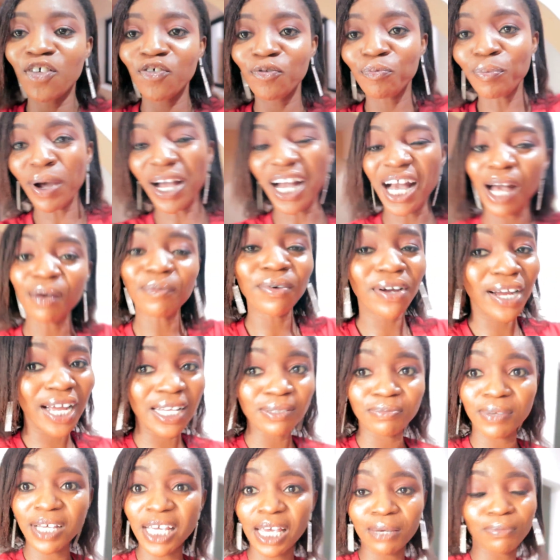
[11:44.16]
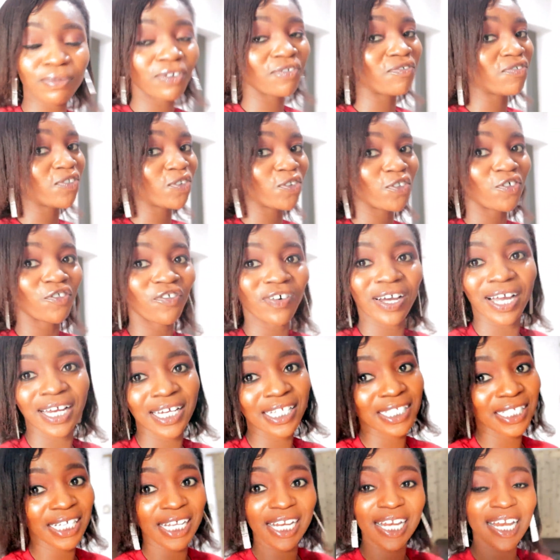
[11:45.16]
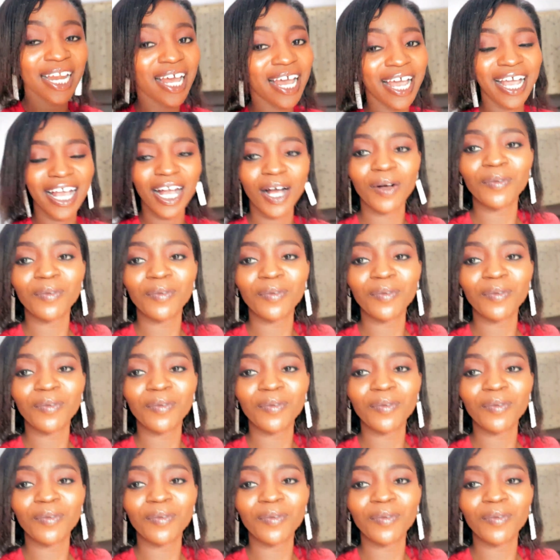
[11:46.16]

My camera is making me feel fine. It's a lie.